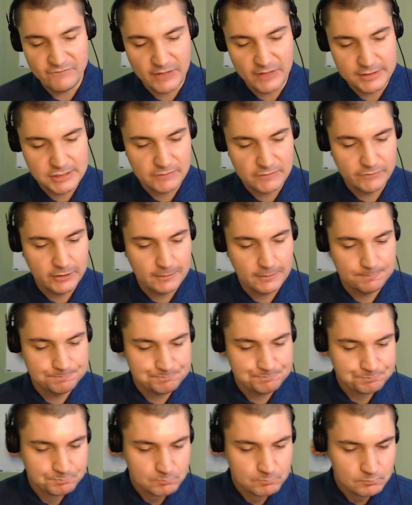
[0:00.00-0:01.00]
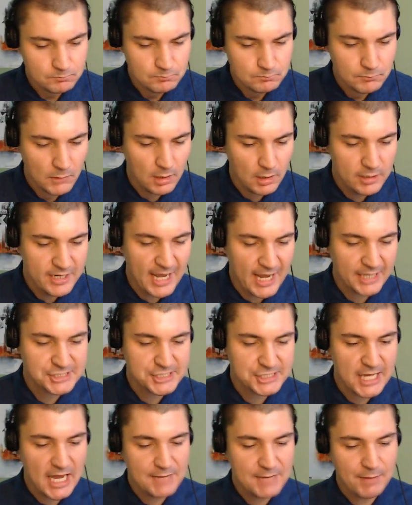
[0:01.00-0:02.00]
offensively.
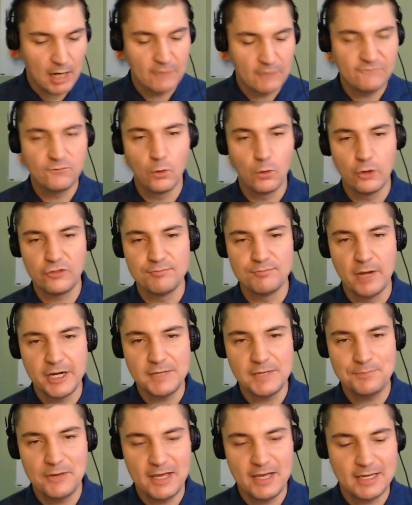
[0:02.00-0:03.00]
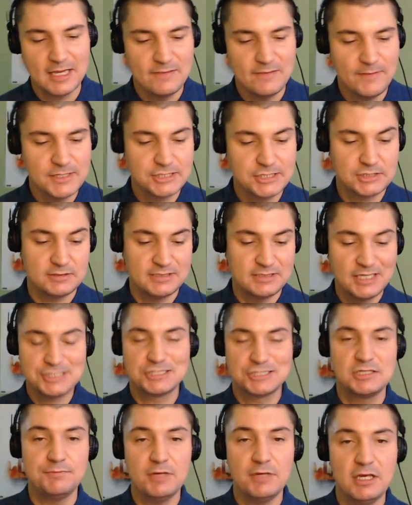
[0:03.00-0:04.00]
Next game, our fourth money pick, and this
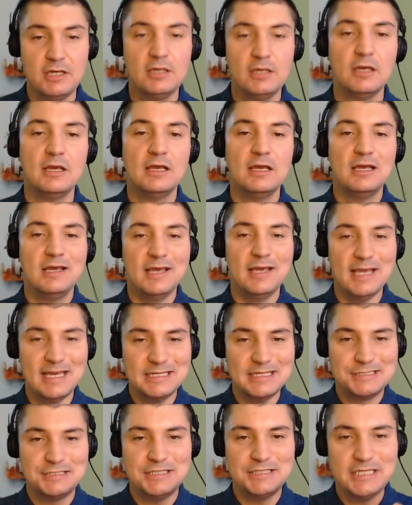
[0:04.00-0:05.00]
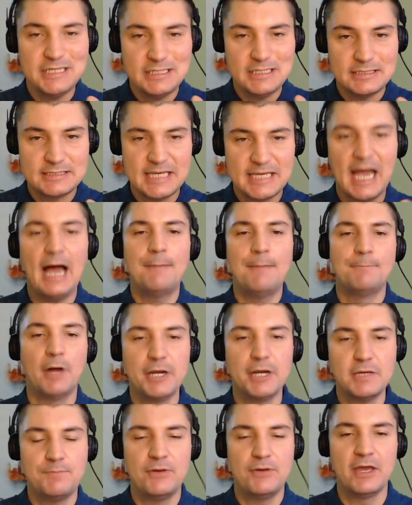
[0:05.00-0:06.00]
this to me is the top
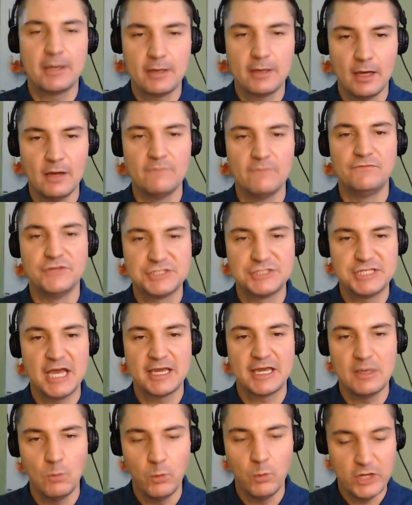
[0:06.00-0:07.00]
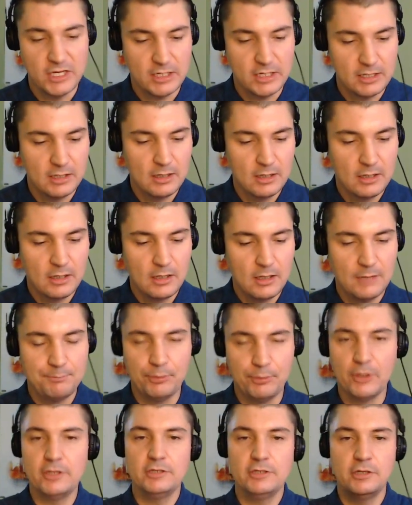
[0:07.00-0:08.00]
money pick of the second week.
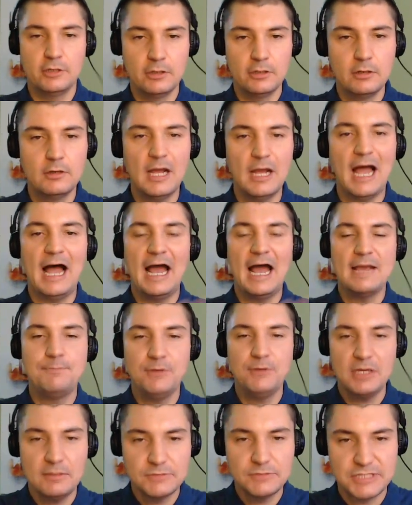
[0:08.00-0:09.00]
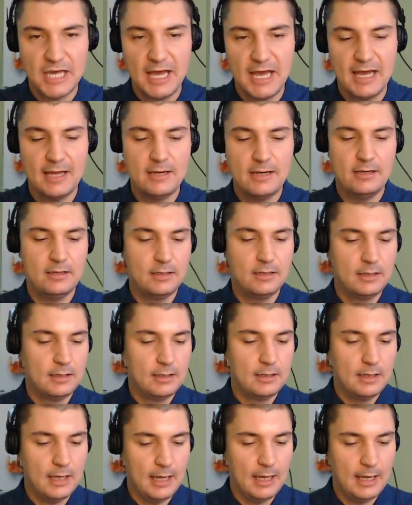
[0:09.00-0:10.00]
Put your high beams on,
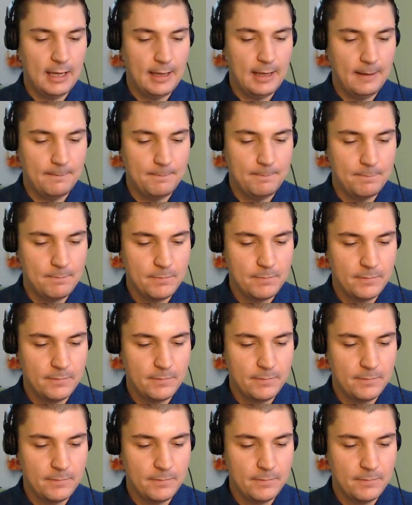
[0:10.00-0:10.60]
uh,